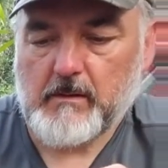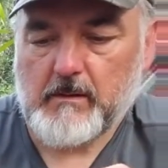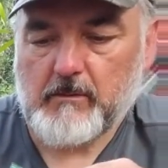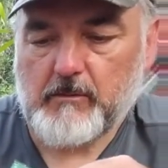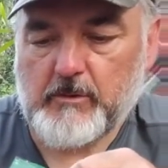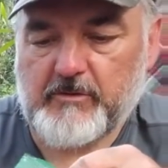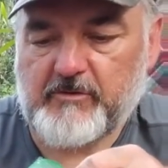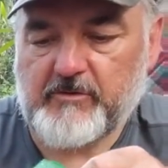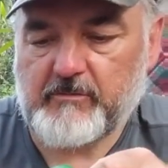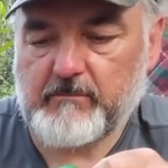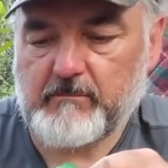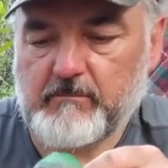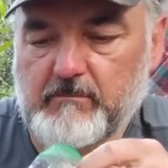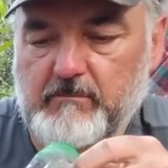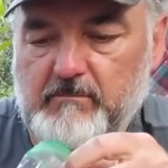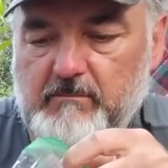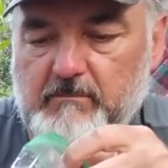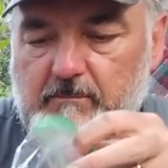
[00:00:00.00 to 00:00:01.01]
Which
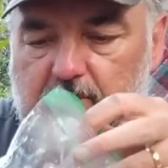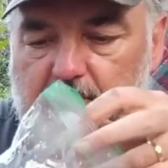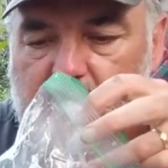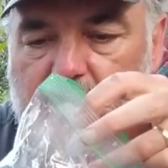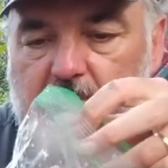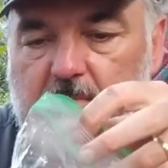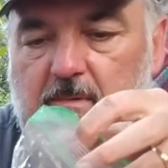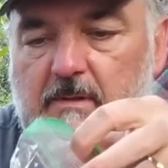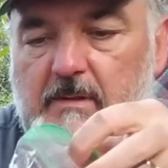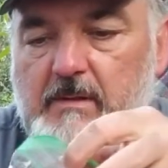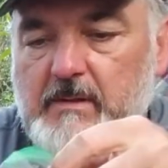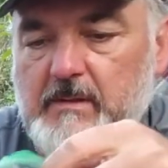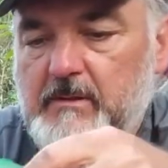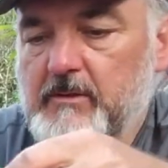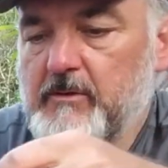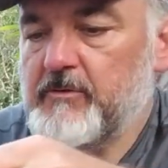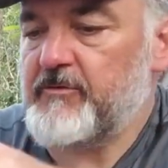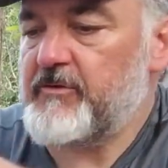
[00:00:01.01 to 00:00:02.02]

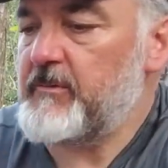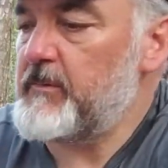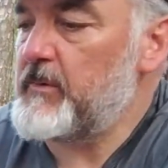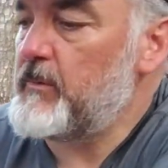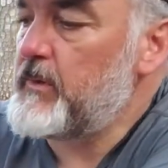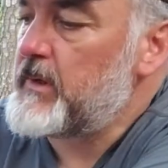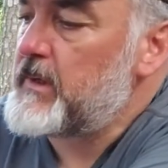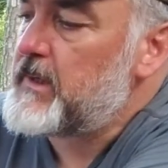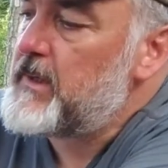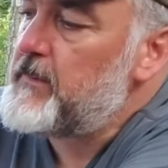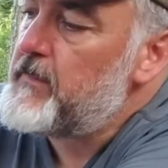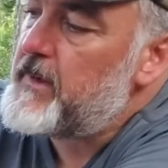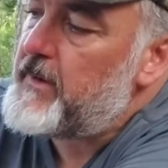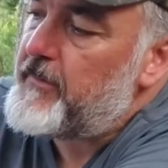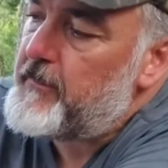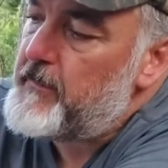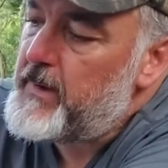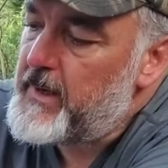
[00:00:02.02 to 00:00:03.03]
don't seem to want to come out
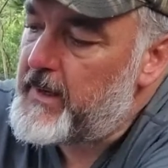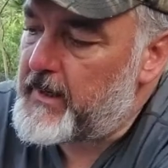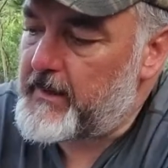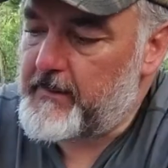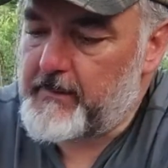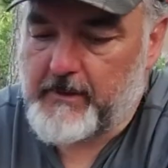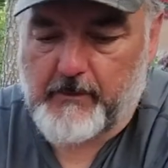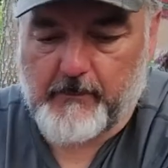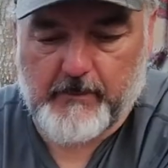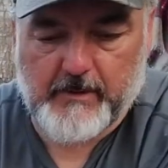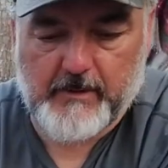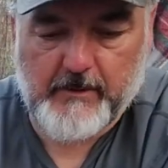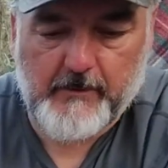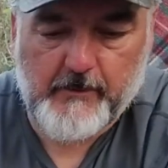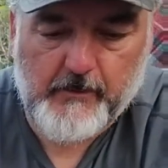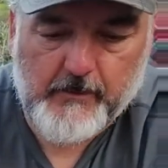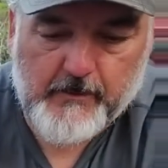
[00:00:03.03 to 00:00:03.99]
of the bag. There we go.